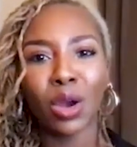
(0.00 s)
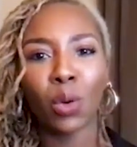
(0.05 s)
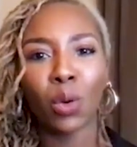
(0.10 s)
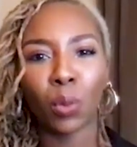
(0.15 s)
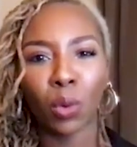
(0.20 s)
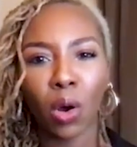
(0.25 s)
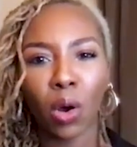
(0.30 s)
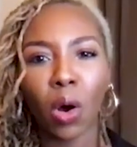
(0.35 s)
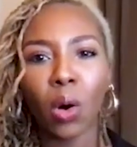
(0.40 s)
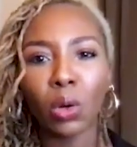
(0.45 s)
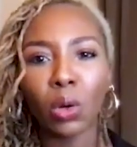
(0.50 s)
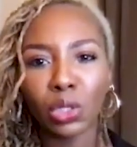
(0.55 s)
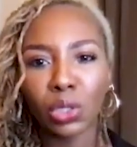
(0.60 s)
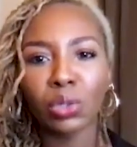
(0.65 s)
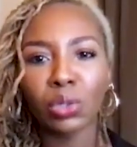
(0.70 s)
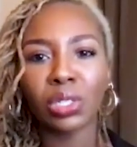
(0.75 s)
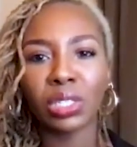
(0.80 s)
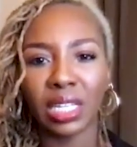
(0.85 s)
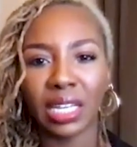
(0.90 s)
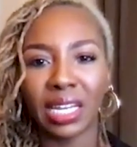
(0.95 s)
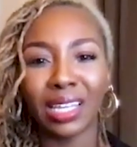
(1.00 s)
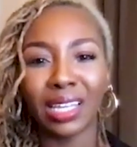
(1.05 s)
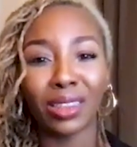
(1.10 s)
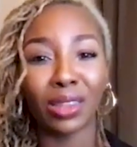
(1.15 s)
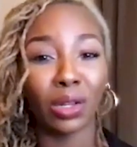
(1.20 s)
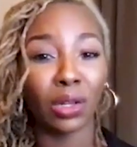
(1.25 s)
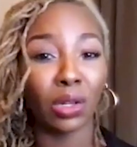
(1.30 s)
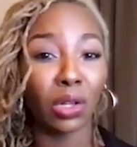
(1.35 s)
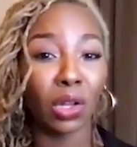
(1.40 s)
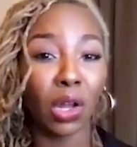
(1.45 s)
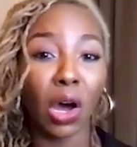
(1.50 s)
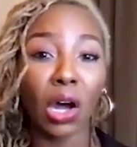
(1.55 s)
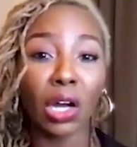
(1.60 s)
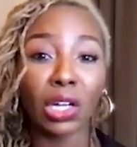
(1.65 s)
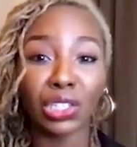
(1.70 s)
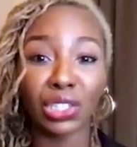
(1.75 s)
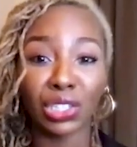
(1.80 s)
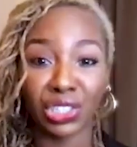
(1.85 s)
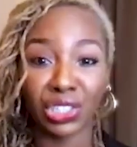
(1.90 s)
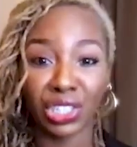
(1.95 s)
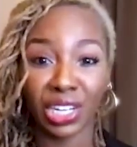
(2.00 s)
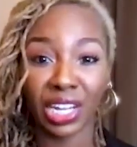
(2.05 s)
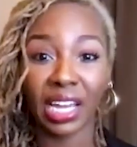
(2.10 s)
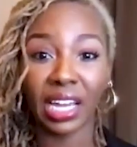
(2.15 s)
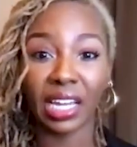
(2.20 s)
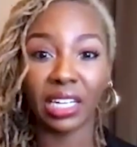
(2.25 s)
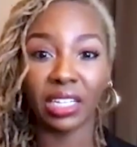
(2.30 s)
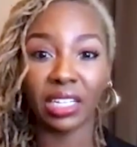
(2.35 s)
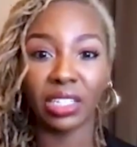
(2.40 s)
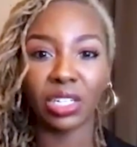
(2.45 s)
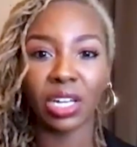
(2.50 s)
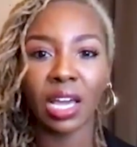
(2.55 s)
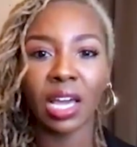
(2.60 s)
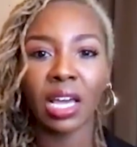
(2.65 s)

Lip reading: we're also seeing the laws change